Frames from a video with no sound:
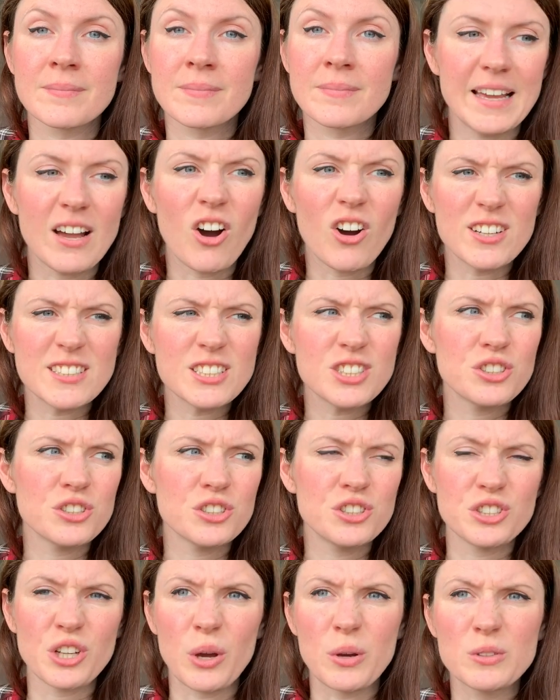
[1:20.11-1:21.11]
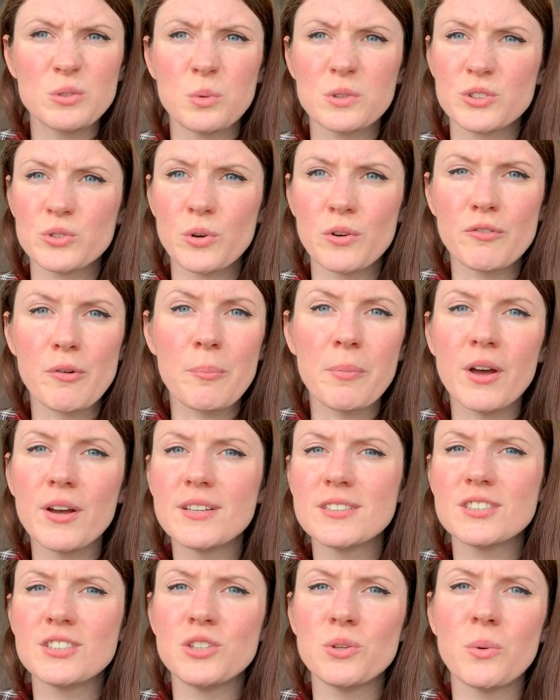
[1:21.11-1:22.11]
It kind of just shows what sort of a
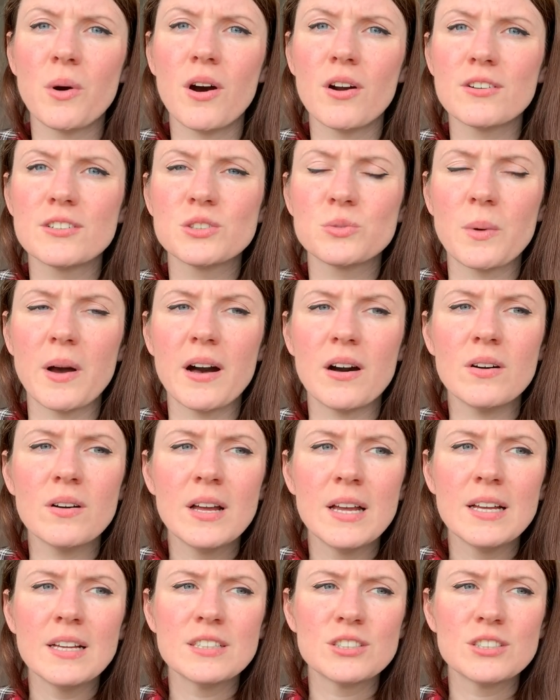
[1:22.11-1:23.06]
person you are as well.